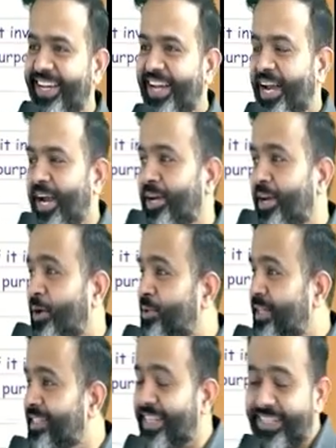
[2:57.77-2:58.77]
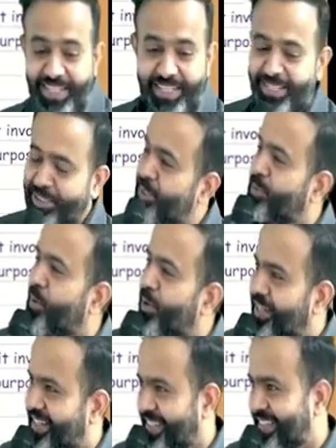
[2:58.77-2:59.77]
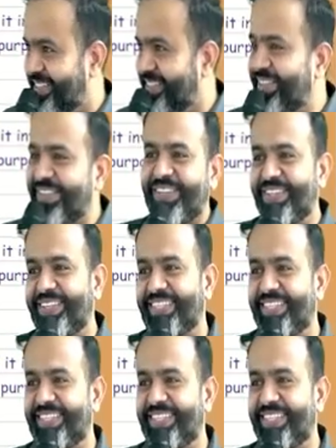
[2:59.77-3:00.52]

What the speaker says: and now they say that this is pongal. No,